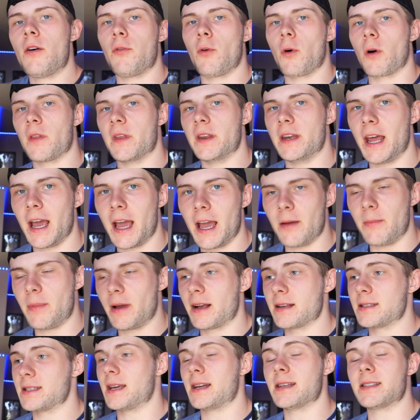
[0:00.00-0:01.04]
for the day,
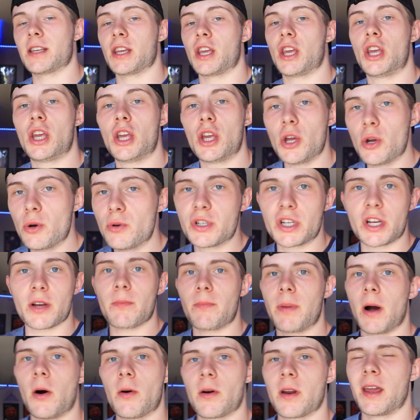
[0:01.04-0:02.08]
because that is a huge
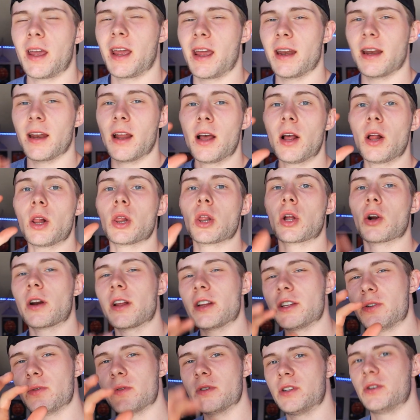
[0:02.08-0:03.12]
component in
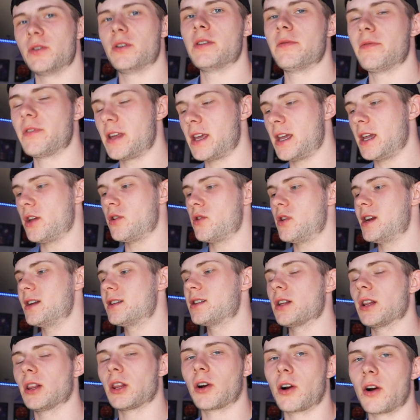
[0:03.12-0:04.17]
learning to intuitively eat. You
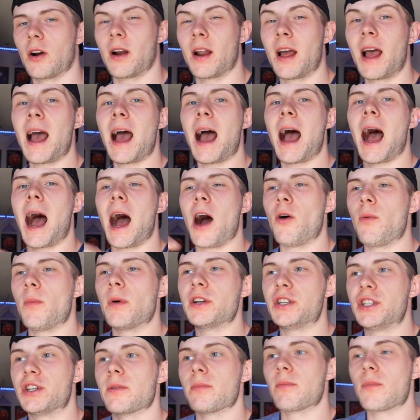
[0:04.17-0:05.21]
need to learn how
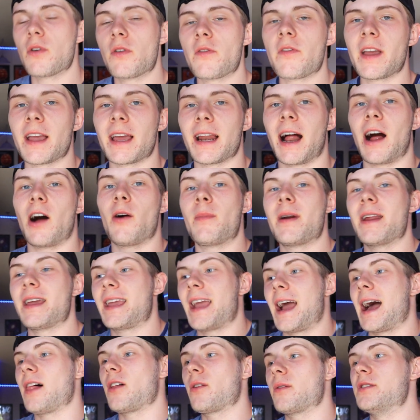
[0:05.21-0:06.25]
much you're moving and how many
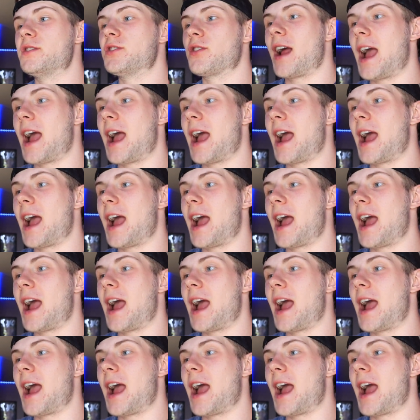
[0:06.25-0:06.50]
calories